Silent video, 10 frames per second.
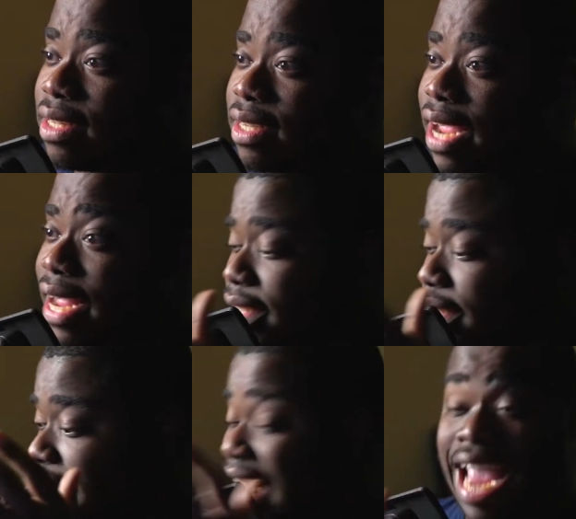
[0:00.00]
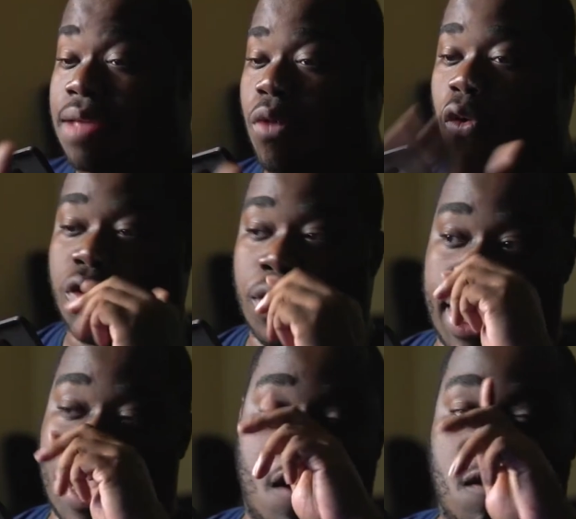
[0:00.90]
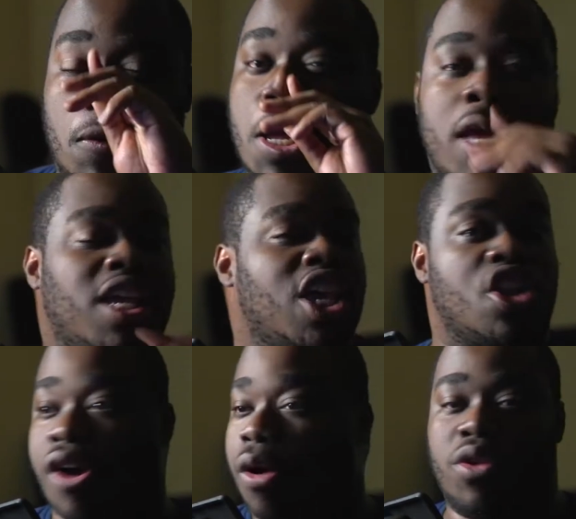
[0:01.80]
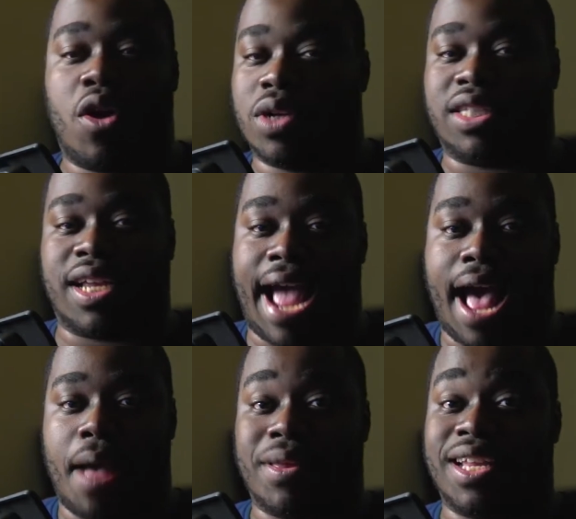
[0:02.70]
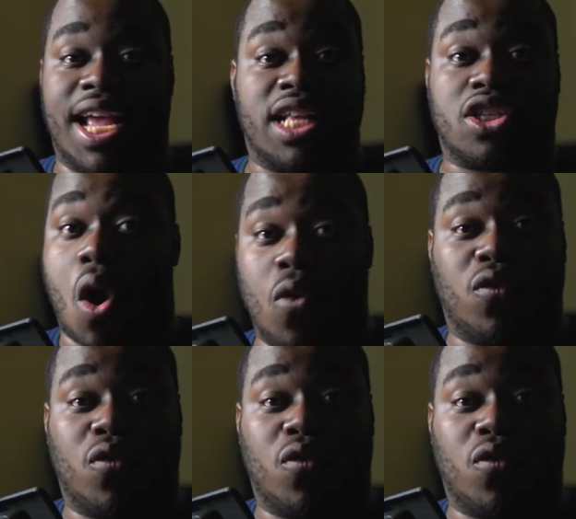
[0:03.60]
It's game over, kiddo. You don't know what's going to happen. It's over.